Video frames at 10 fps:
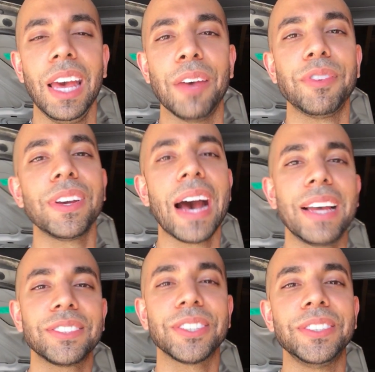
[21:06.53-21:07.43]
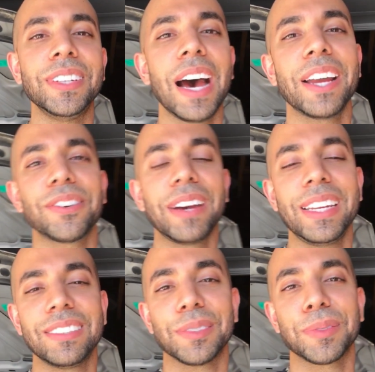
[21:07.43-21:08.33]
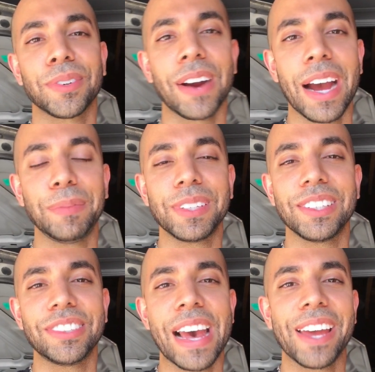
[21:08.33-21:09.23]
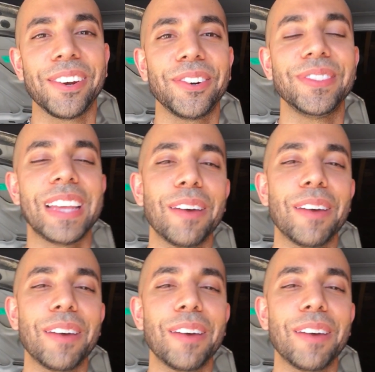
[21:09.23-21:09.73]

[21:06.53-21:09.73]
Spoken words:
If you guys are not already subscribed to the channel,